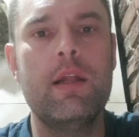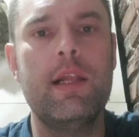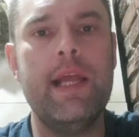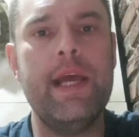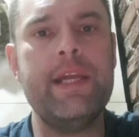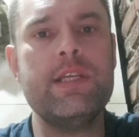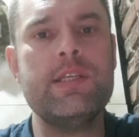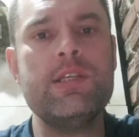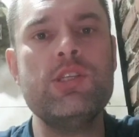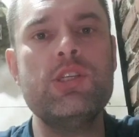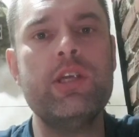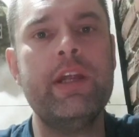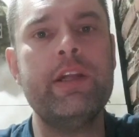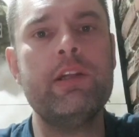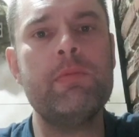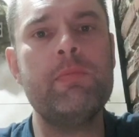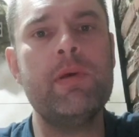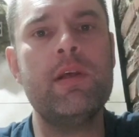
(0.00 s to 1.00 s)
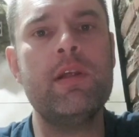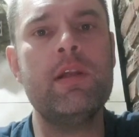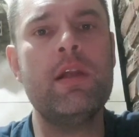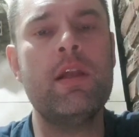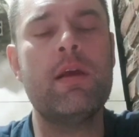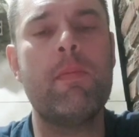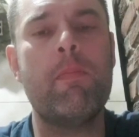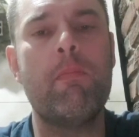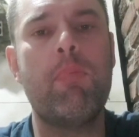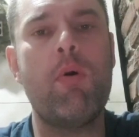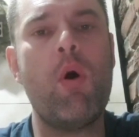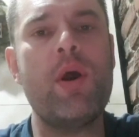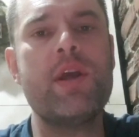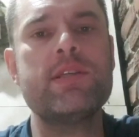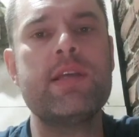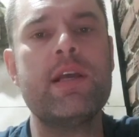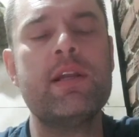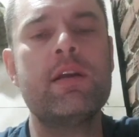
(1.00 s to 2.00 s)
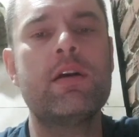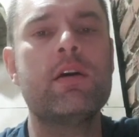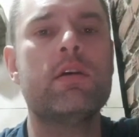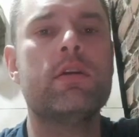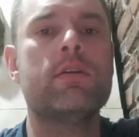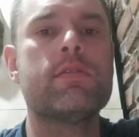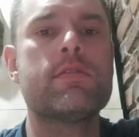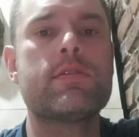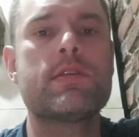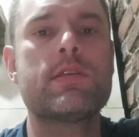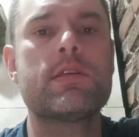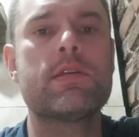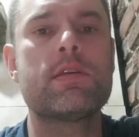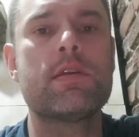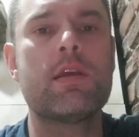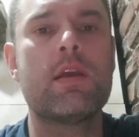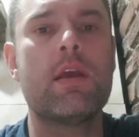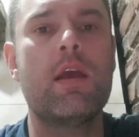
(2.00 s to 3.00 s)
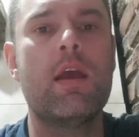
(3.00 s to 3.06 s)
Ladies and gentlemen, boys and girls,